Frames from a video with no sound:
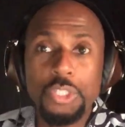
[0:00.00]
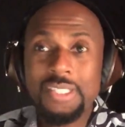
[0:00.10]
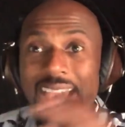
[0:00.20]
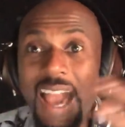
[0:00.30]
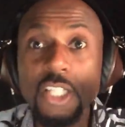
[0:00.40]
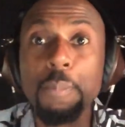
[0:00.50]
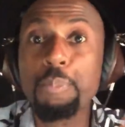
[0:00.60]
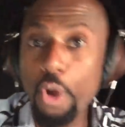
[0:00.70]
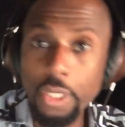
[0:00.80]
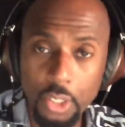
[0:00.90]
which is kind of
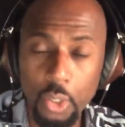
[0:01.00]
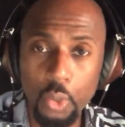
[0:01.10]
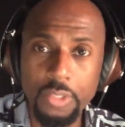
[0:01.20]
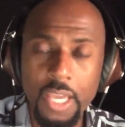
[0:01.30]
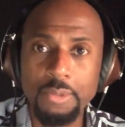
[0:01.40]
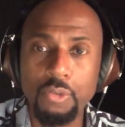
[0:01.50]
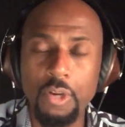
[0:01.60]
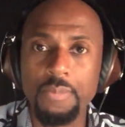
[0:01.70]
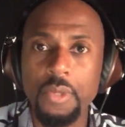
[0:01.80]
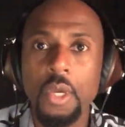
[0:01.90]
the point of the whole damn
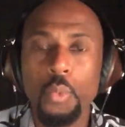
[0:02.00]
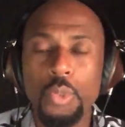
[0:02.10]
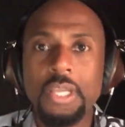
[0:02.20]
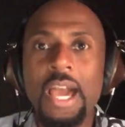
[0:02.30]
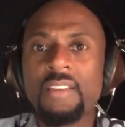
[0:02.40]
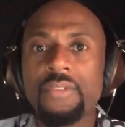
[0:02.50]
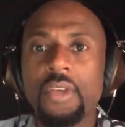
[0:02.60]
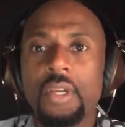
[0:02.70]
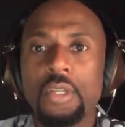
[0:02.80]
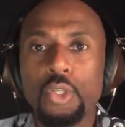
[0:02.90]
script, which kind of
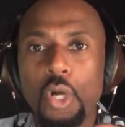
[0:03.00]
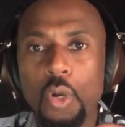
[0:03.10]
you